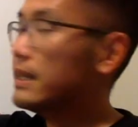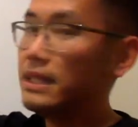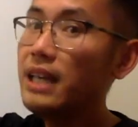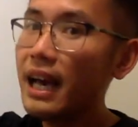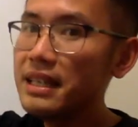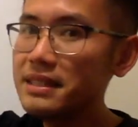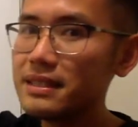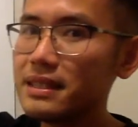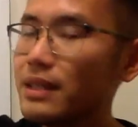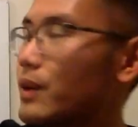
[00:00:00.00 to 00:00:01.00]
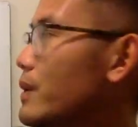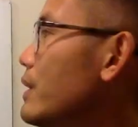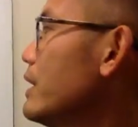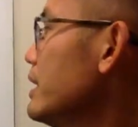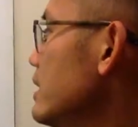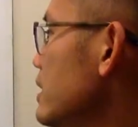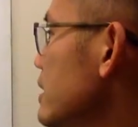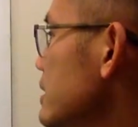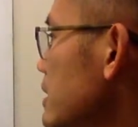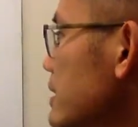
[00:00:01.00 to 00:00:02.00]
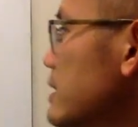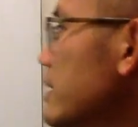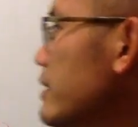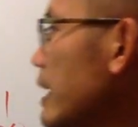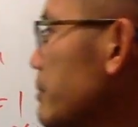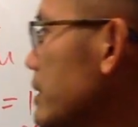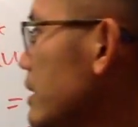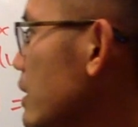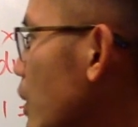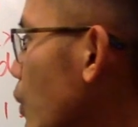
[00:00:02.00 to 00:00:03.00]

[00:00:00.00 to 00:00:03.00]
dx is this, namely